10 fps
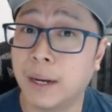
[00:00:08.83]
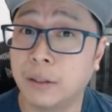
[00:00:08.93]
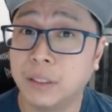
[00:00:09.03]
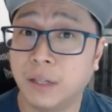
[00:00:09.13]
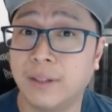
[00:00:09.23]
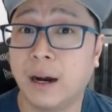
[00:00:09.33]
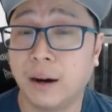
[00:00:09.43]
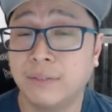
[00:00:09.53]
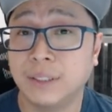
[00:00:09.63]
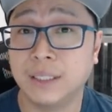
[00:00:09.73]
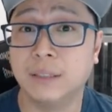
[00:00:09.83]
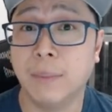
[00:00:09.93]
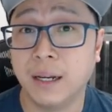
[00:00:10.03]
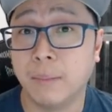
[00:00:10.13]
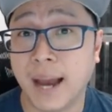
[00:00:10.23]
Microsoft that offers this
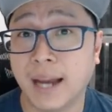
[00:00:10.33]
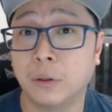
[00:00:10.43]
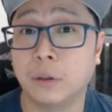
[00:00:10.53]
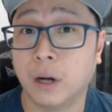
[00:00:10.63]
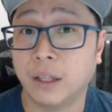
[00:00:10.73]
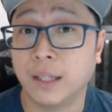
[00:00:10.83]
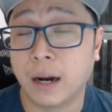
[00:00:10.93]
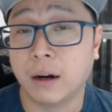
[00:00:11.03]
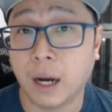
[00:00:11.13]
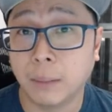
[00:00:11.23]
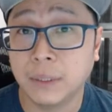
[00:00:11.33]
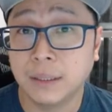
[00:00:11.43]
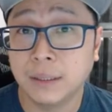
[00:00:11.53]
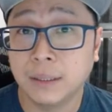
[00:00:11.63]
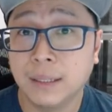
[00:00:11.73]
Mega Backdoor Roth I R A
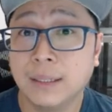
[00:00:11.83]
option,